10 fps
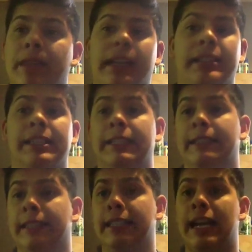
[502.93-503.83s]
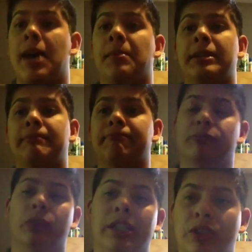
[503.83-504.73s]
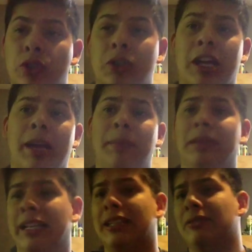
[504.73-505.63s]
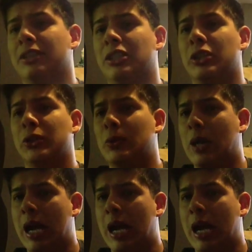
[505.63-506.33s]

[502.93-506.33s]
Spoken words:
Like I said, comment, rate, subscribe, like the video.